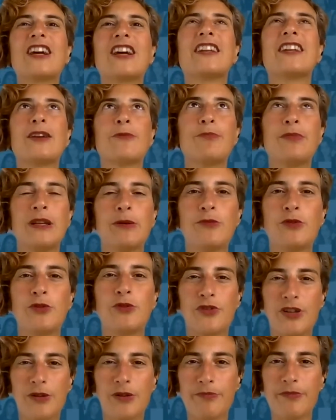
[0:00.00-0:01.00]
can I be
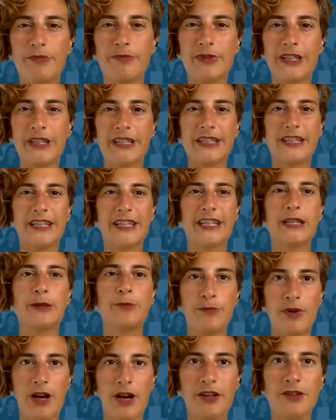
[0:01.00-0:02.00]
more
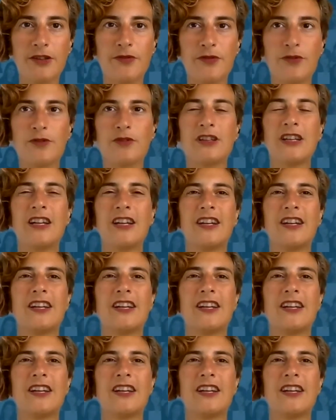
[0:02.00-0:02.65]
impactful.